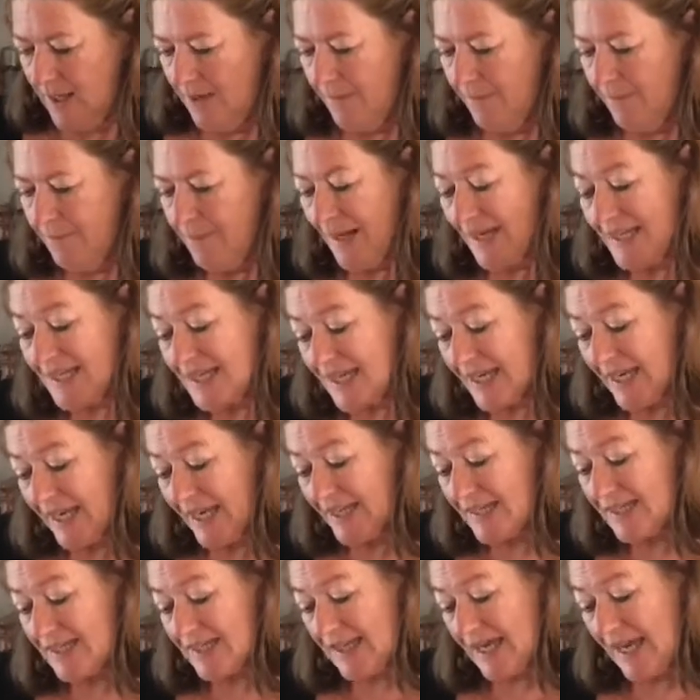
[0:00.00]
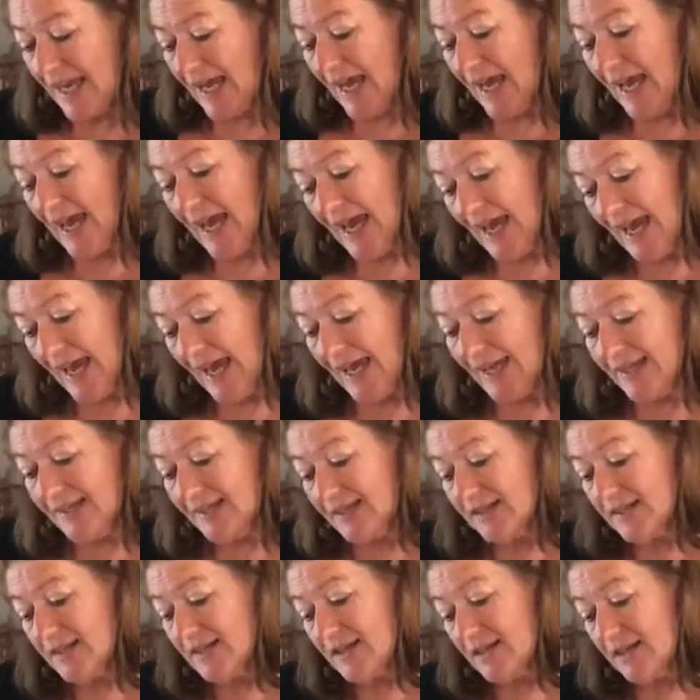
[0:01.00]
butternut
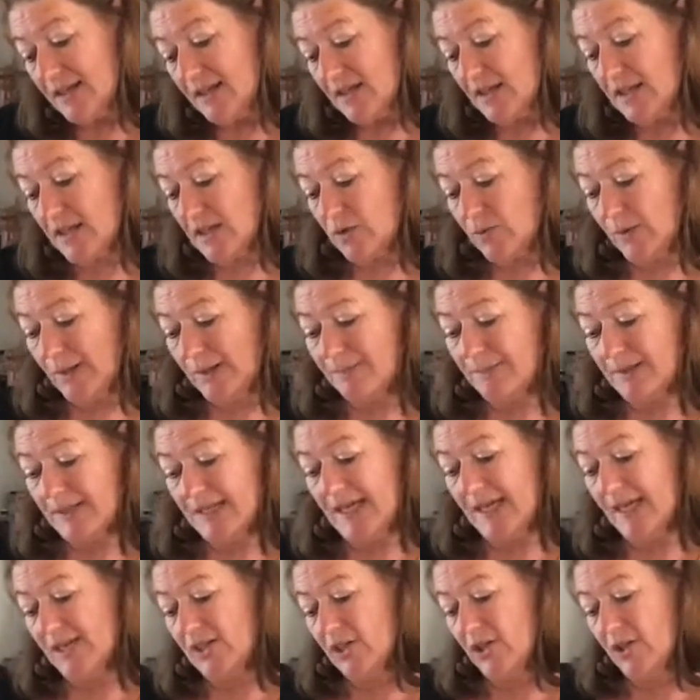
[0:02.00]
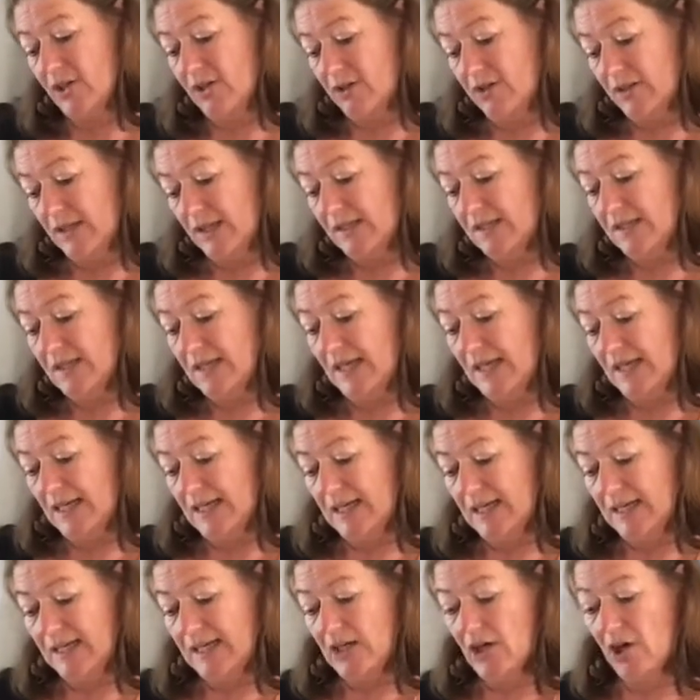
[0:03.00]
and sweet potato,
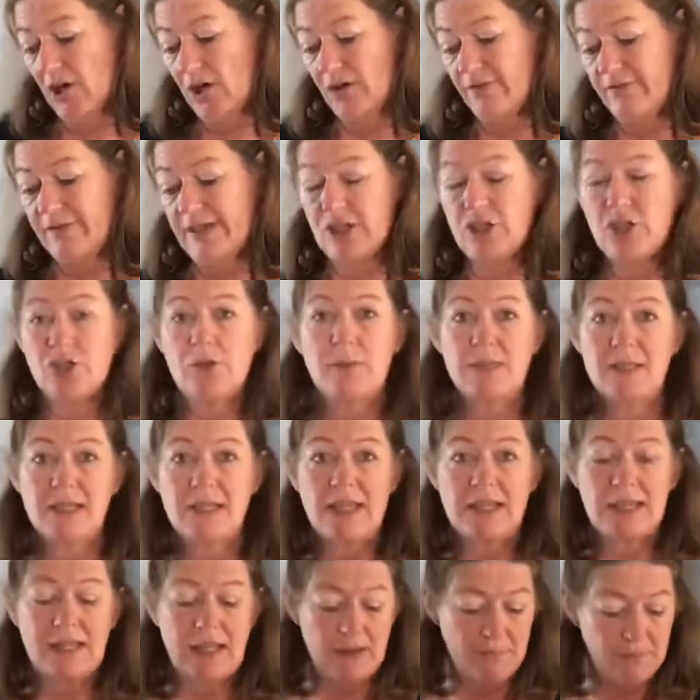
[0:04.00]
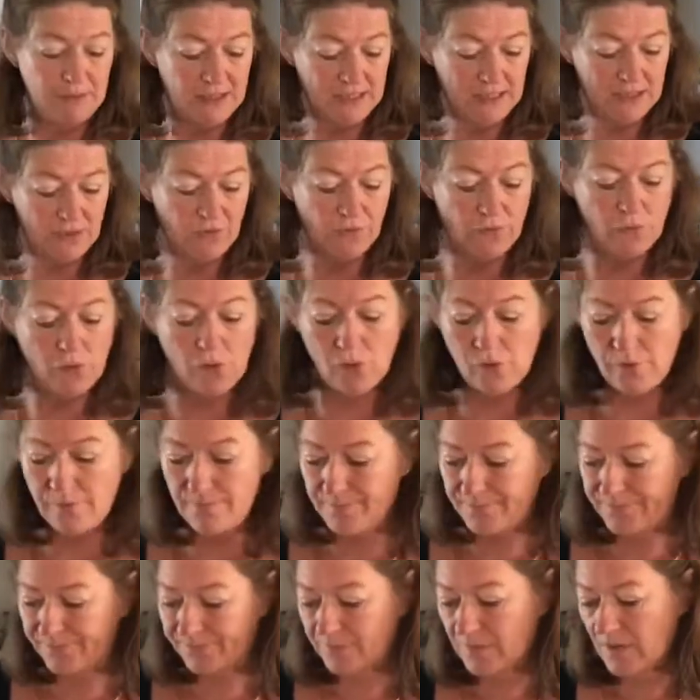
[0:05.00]
incidentally, are vegetables that can be eaten raw.
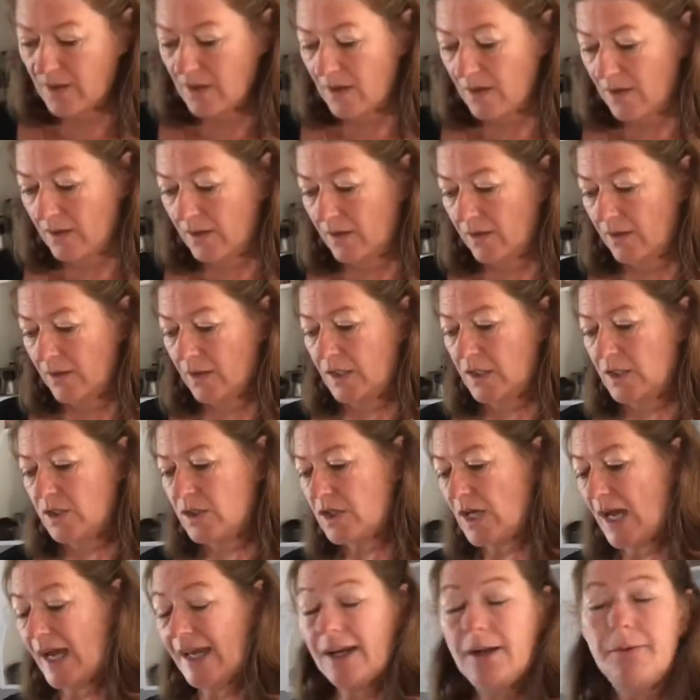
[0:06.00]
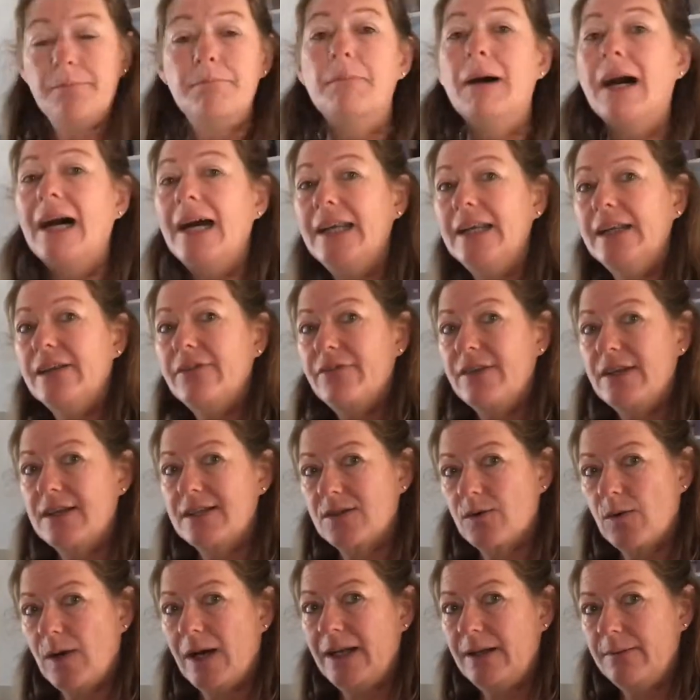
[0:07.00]
So I don't mind if there's
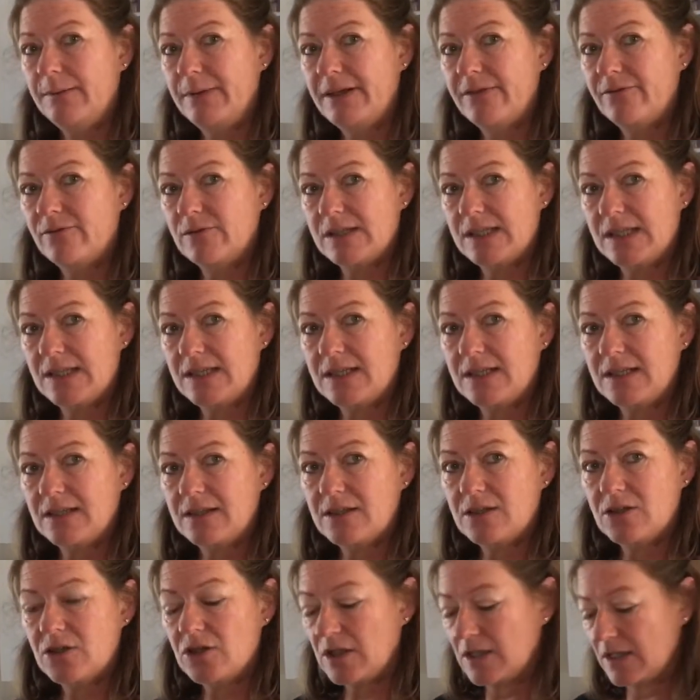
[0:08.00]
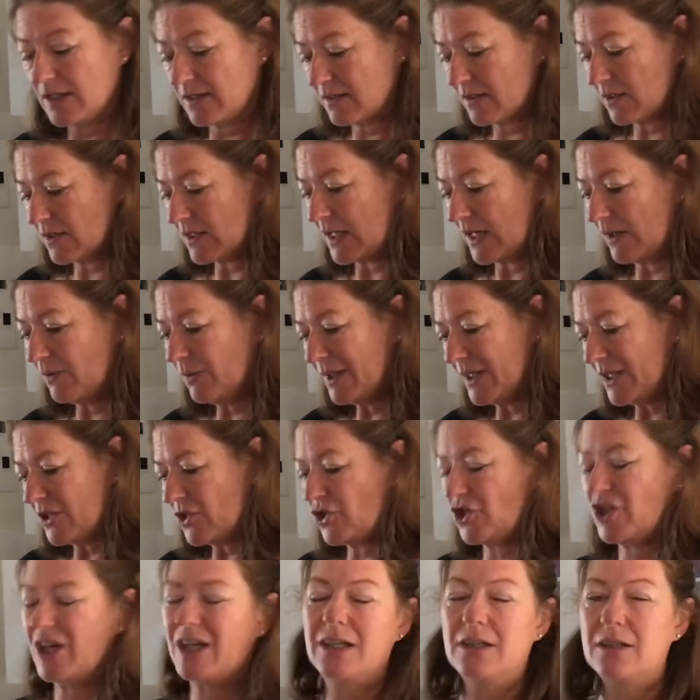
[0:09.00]
quite a bit of resistance to this because I don't want the
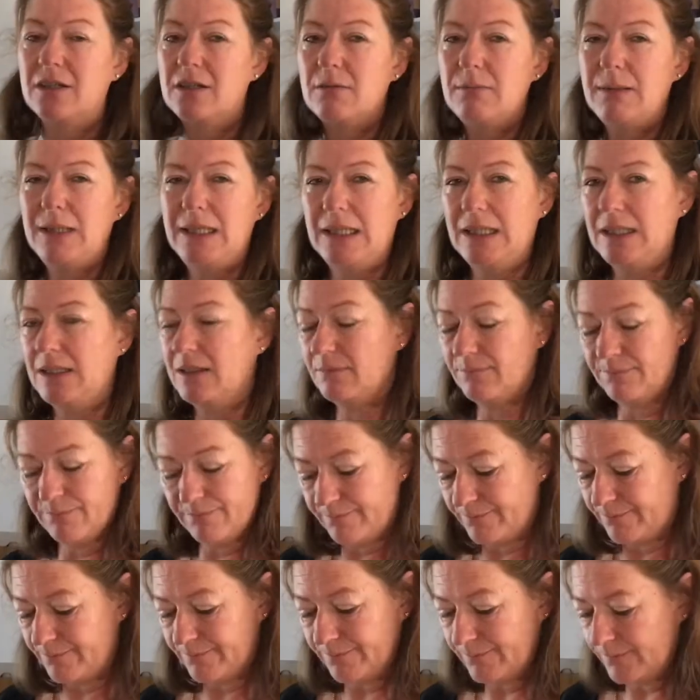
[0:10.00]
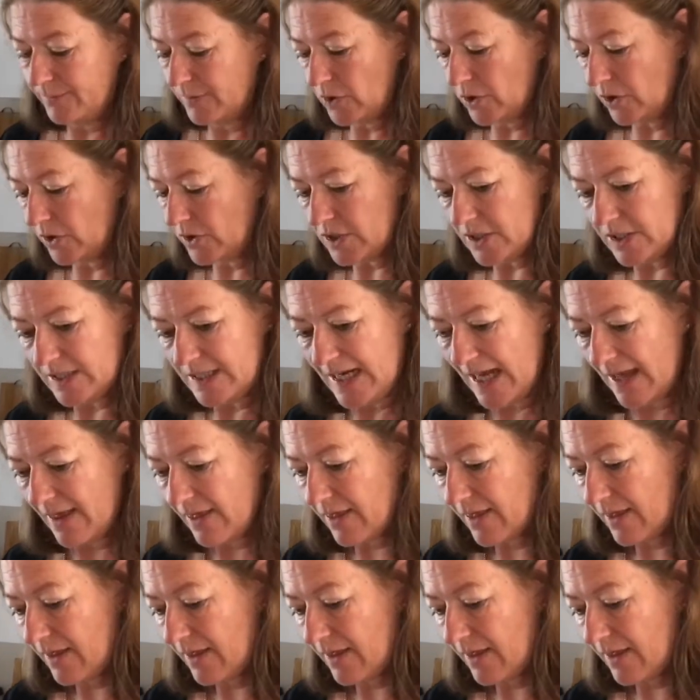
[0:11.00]
chicken to be cooked to death.